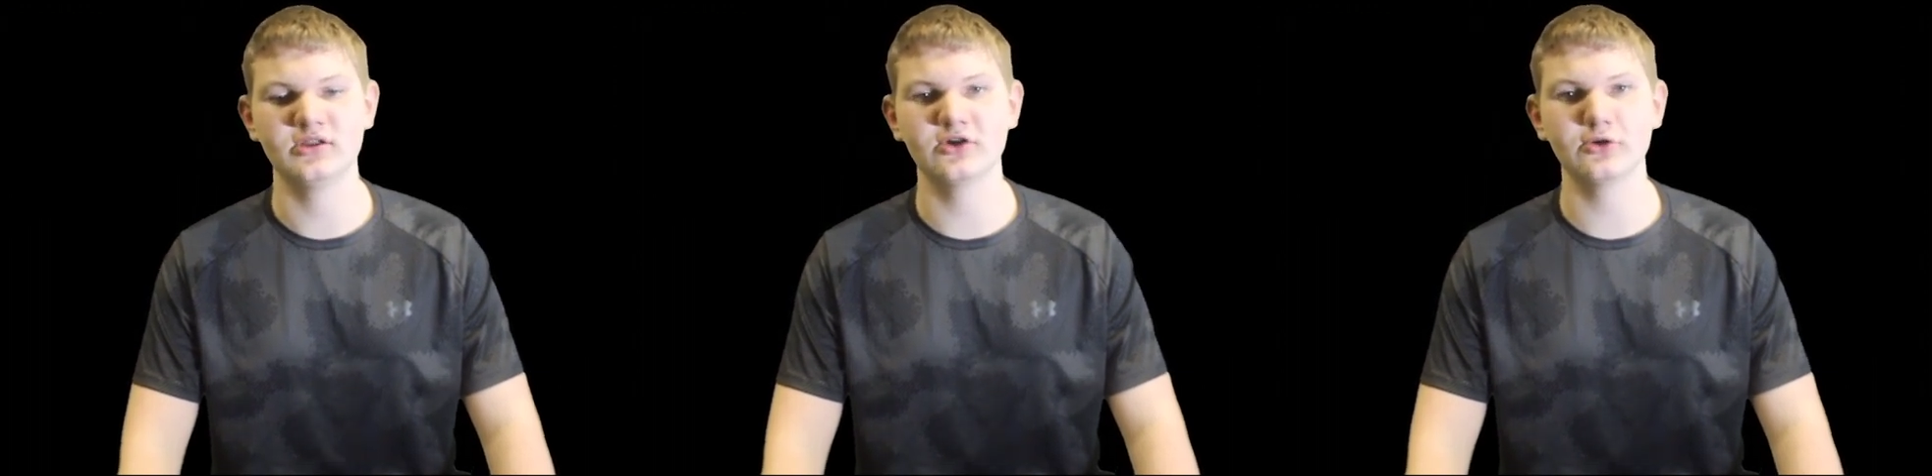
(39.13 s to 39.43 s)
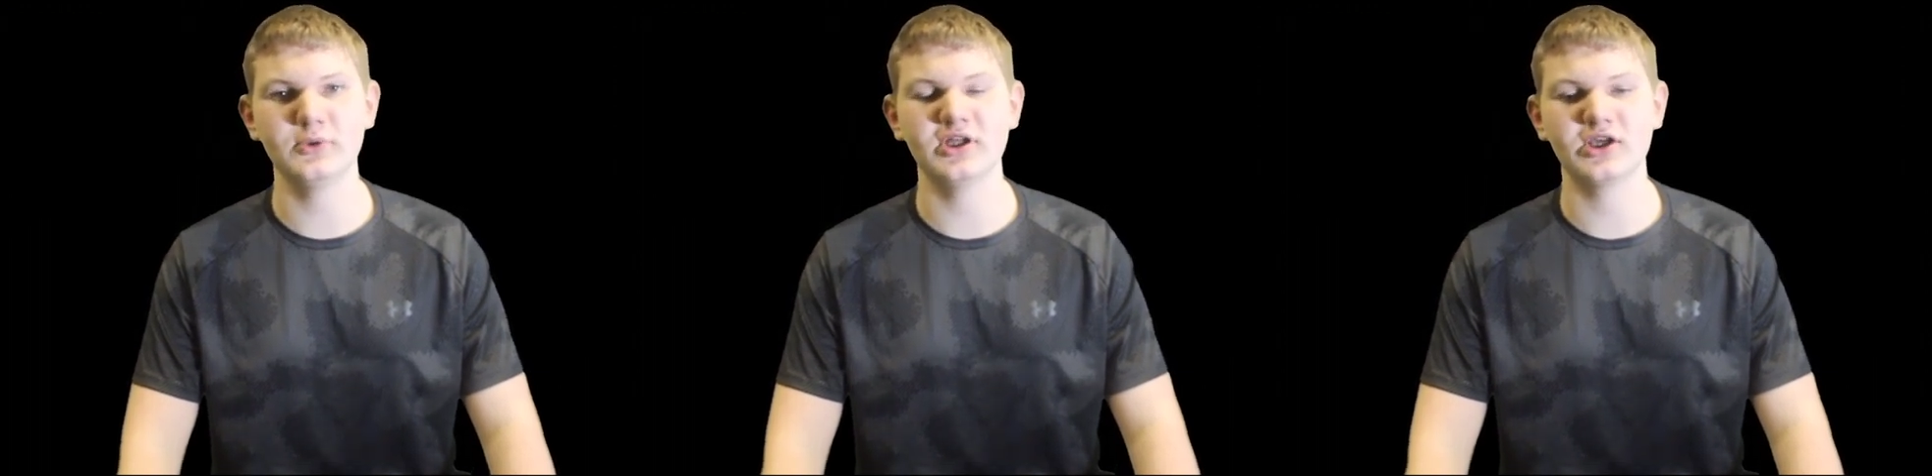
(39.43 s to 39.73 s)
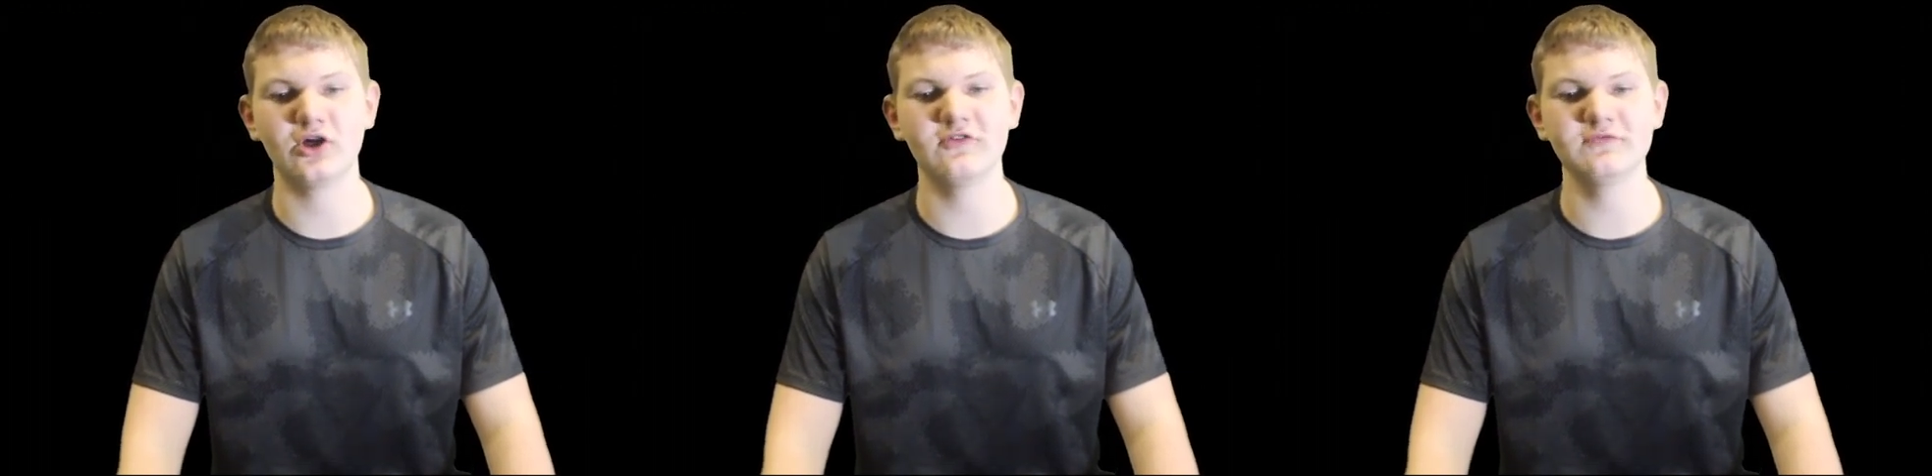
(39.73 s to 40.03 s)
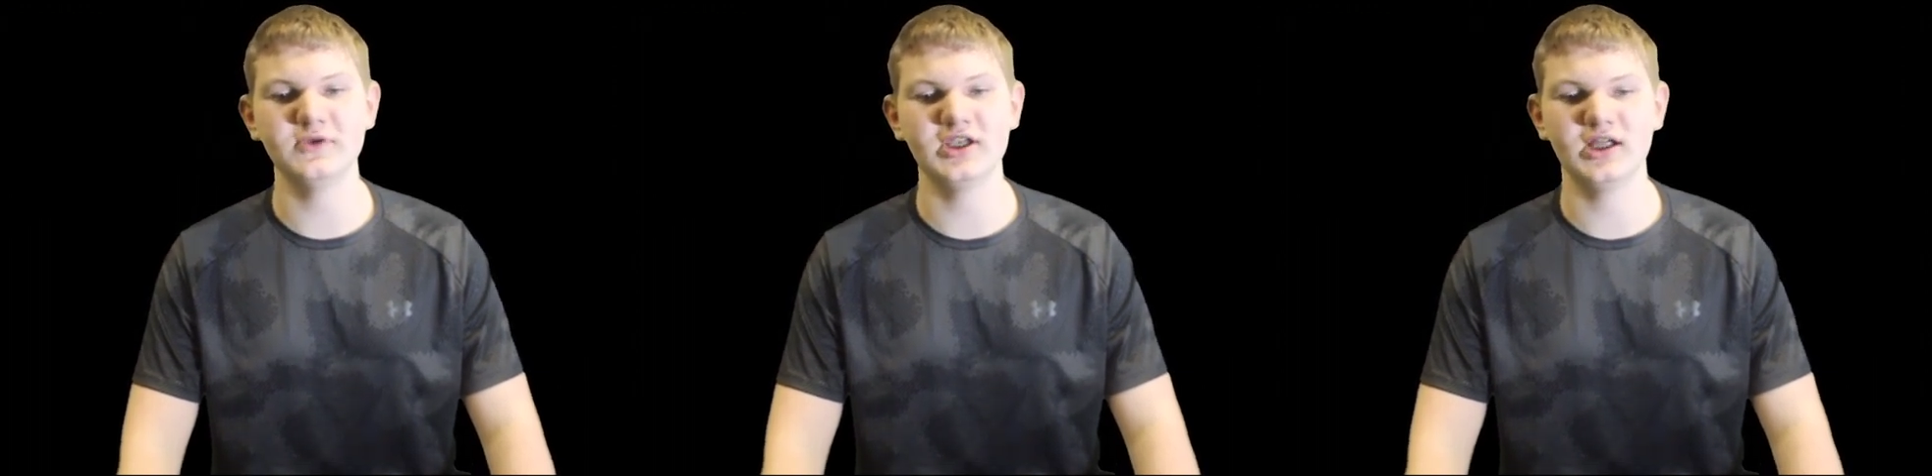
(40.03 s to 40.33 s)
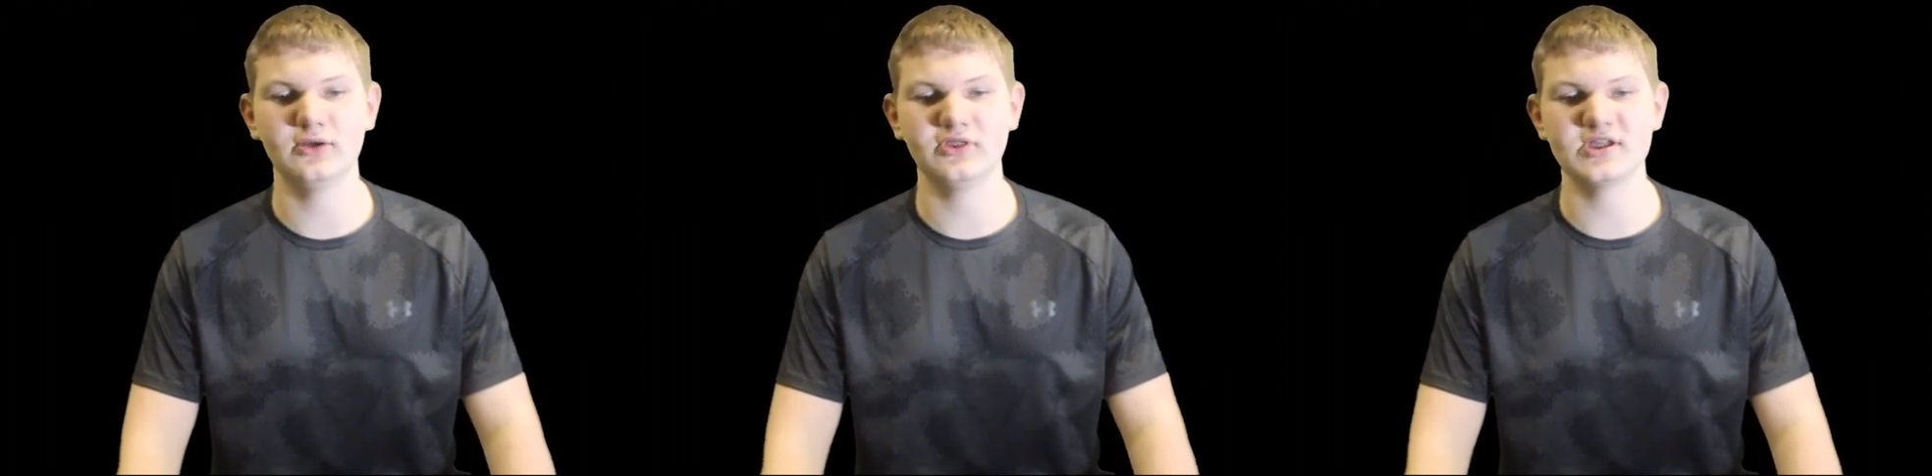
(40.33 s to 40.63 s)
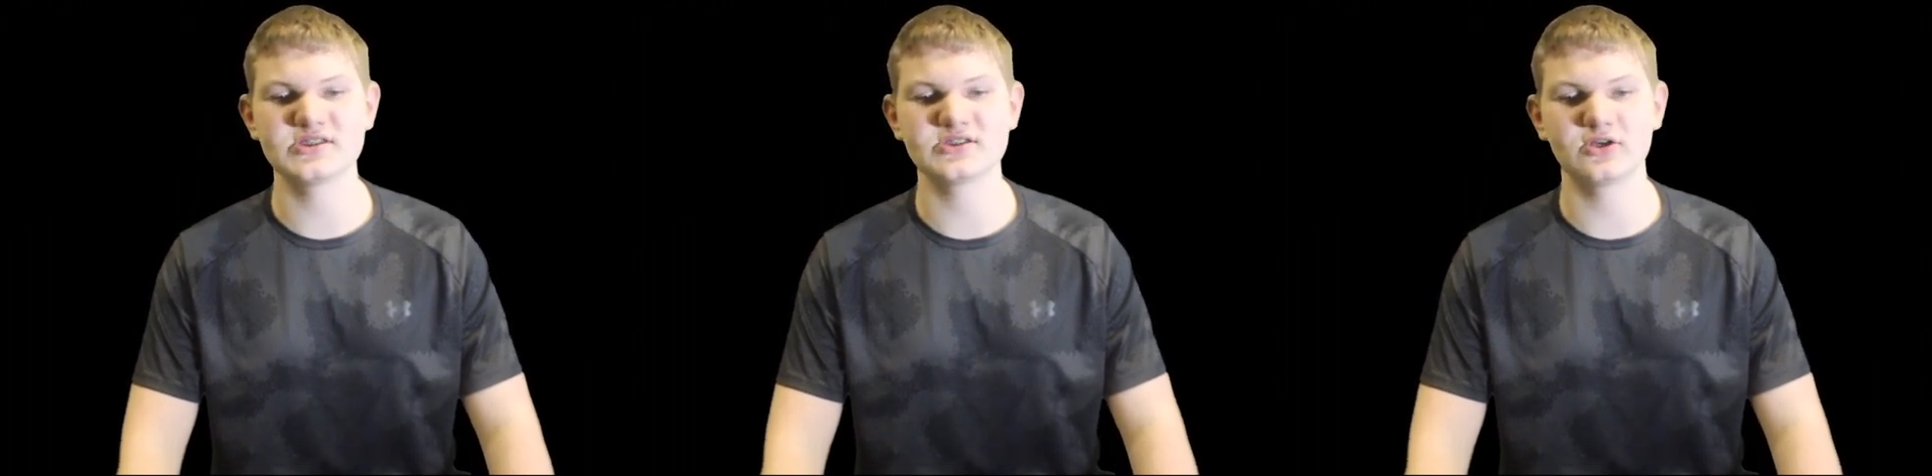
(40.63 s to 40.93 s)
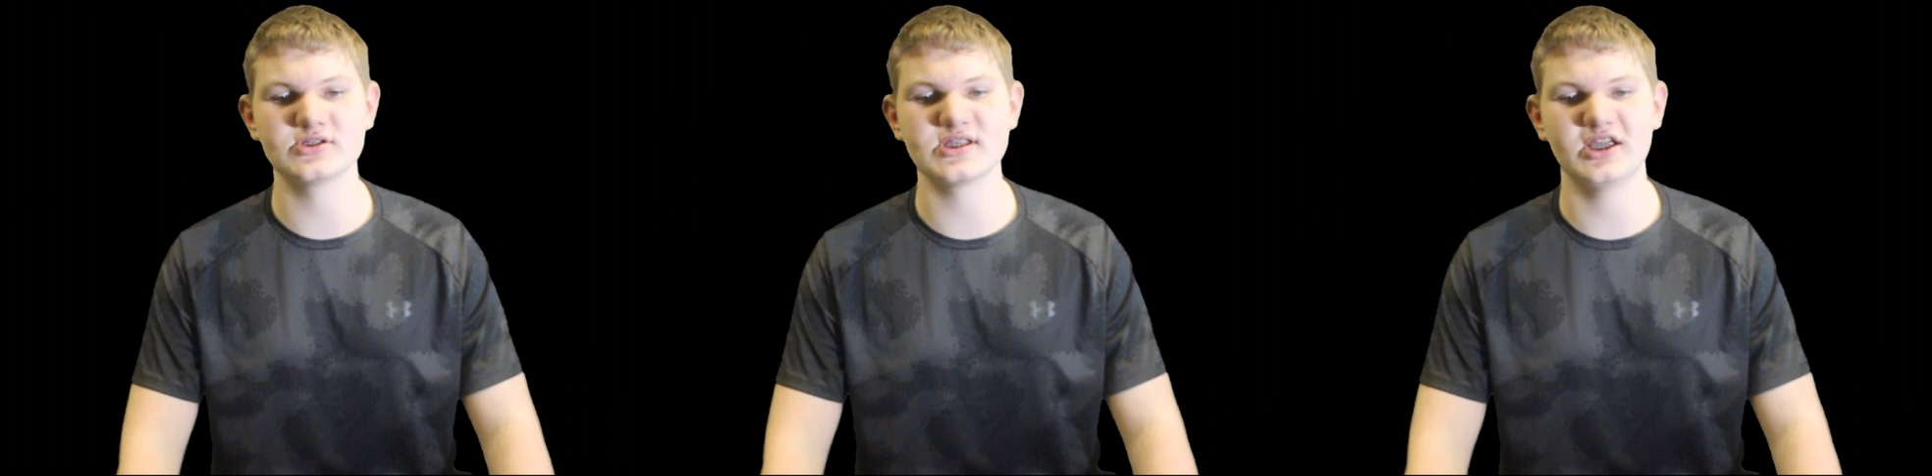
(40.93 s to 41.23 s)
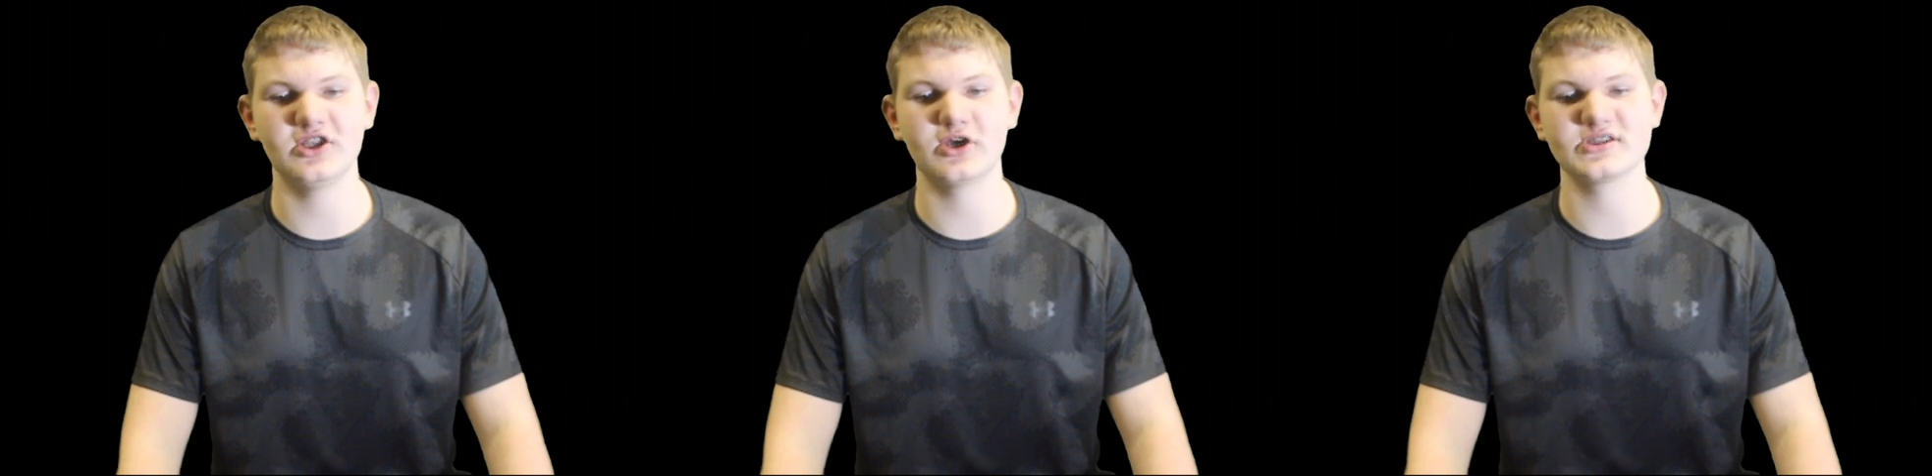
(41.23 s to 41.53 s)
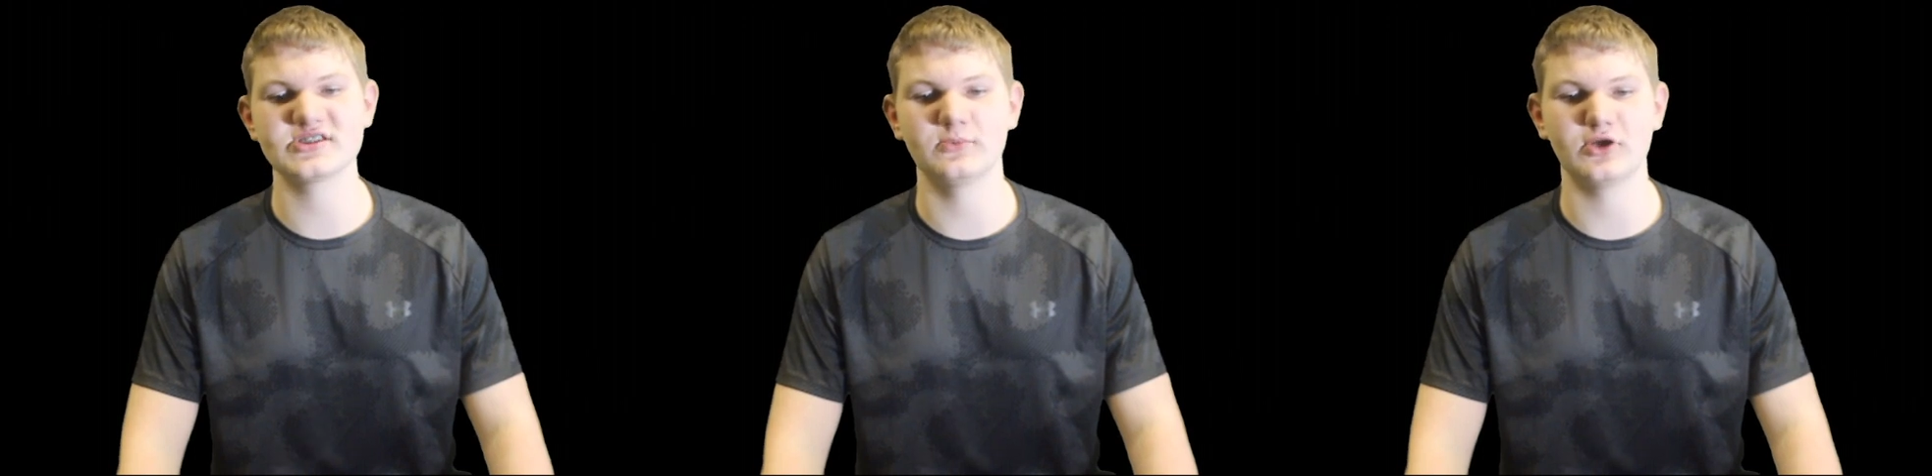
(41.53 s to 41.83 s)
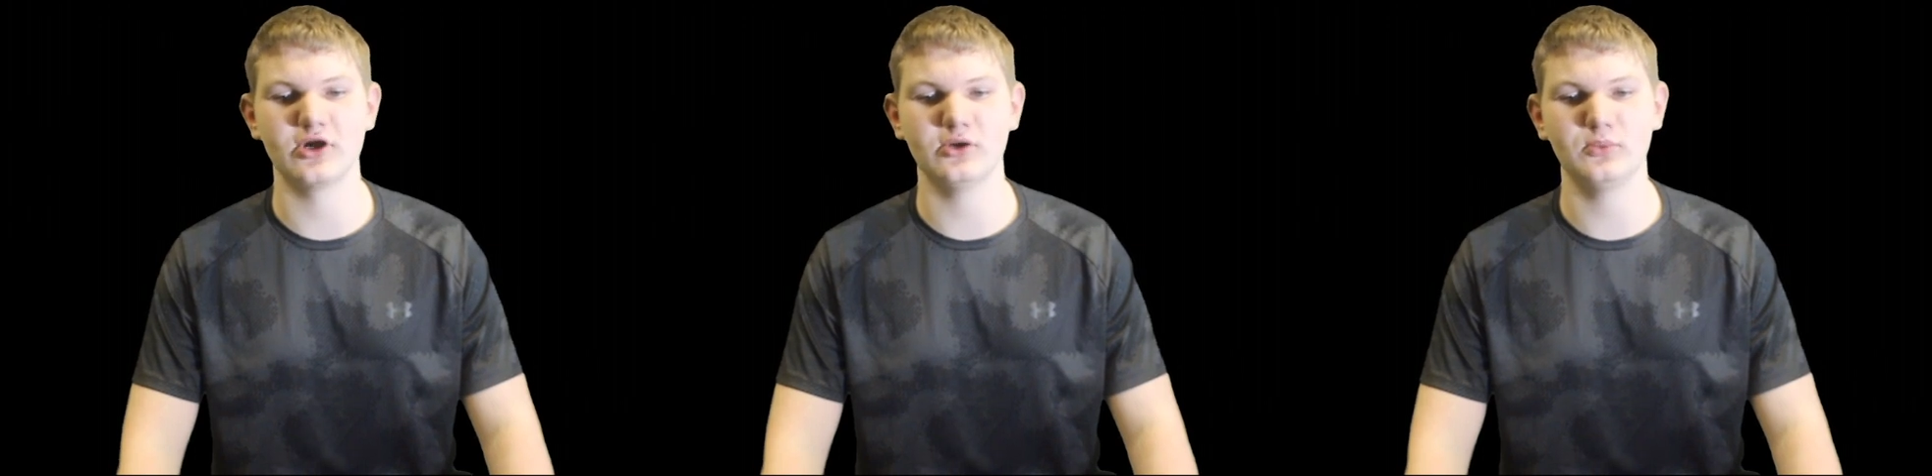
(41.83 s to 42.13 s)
There will be a golf meeting this Thursday during seminar.